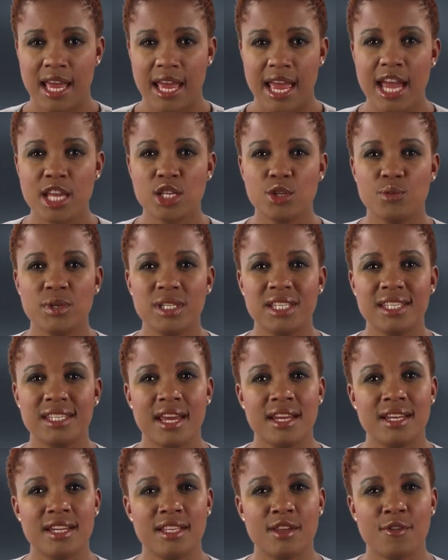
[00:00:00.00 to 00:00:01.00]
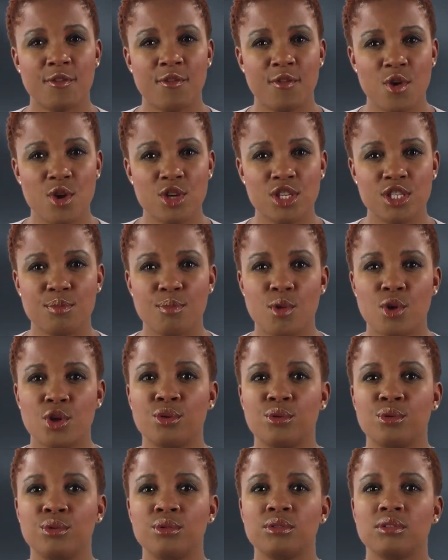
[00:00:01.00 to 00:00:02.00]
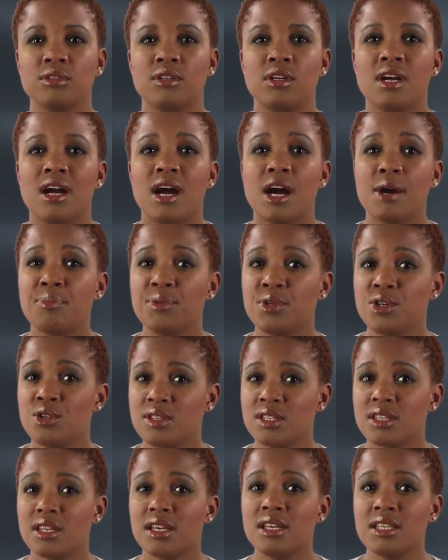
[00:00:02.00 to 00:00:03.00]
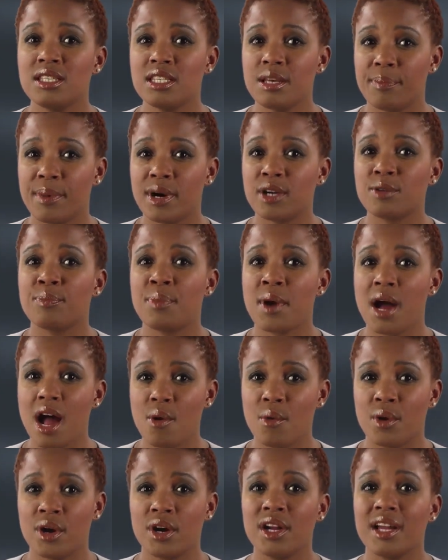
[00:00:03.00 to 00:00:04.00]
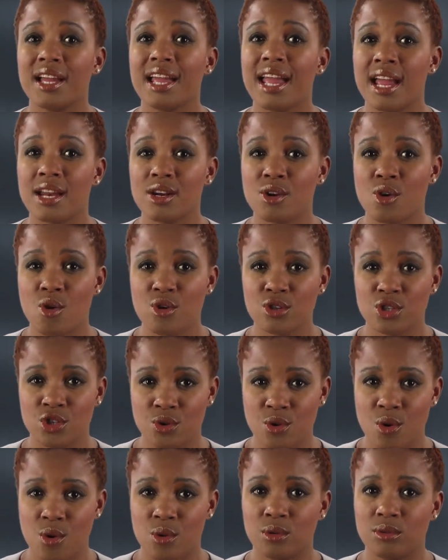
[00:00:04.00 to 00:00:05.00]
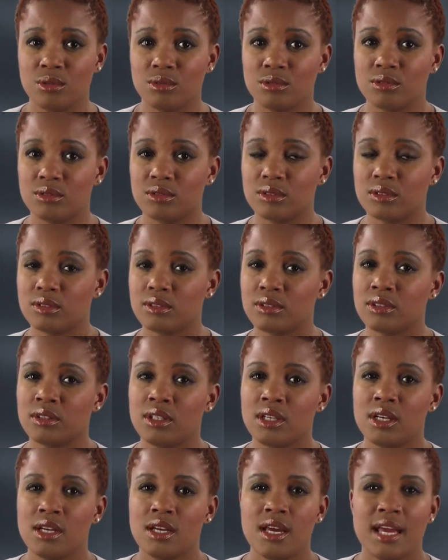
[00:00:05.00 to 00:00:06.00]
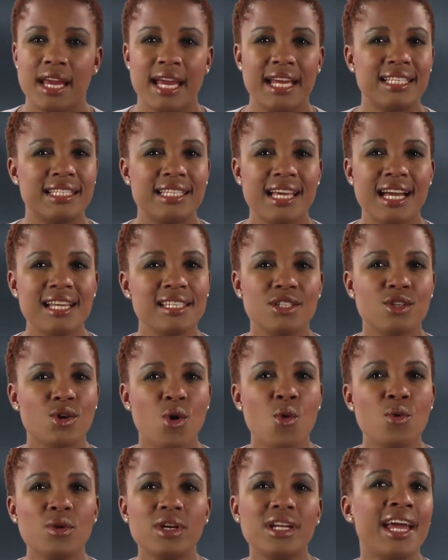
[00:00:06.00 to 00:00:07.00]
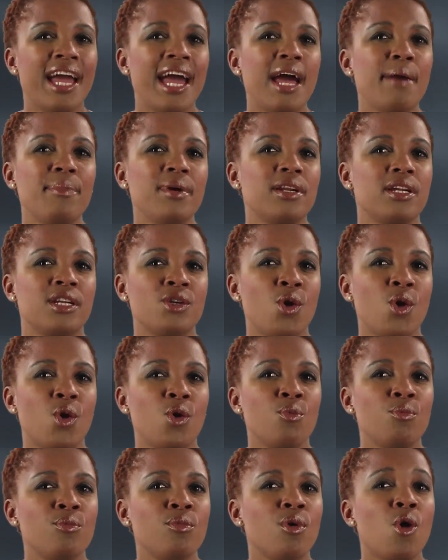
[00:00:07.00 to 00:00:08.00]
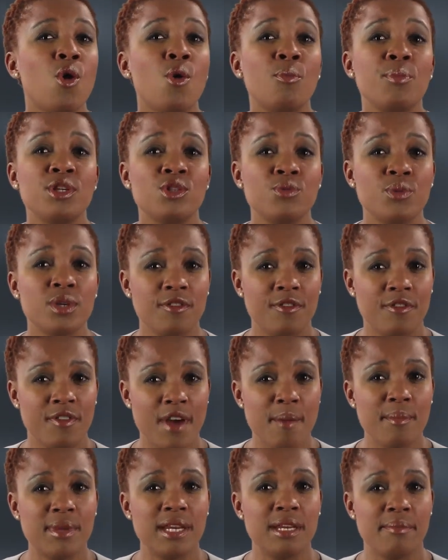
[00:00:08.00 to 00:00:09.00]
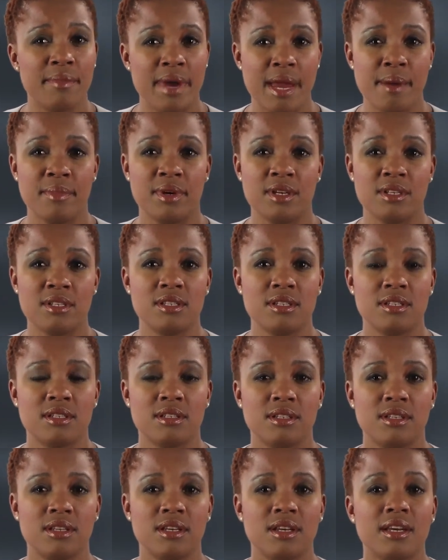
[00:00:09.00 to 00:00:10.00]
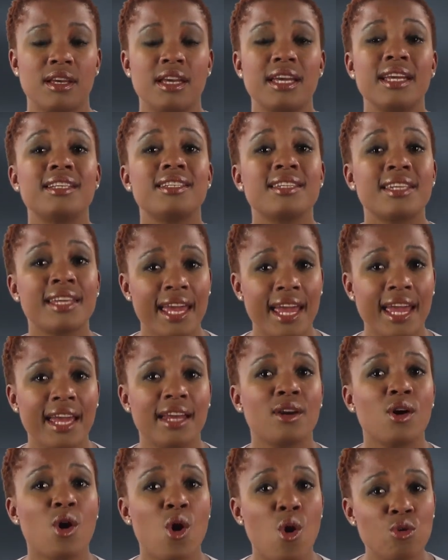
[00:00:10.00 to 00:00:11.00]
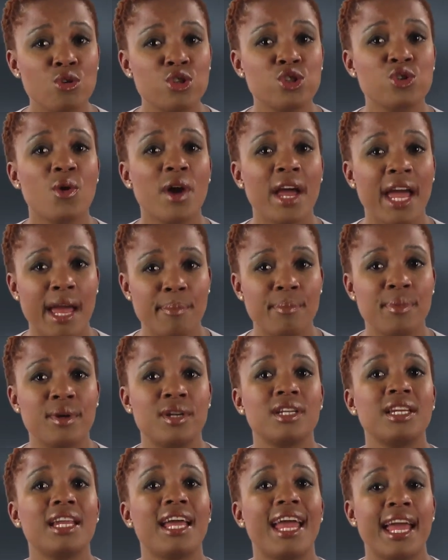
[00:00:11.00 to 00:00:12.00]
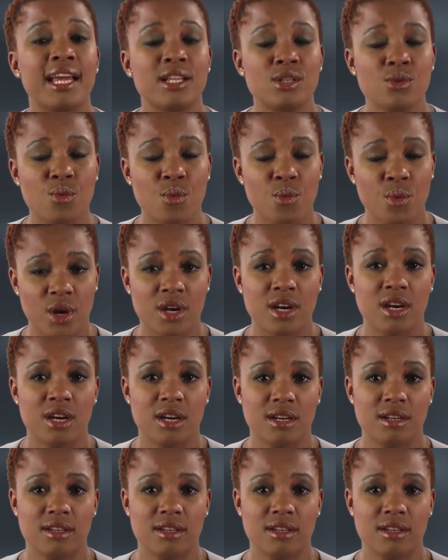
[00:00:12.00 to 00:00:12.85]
As we said in the first module, Abuse is about power and control. It doesn't only happen at home or between family members. It can also happen at work.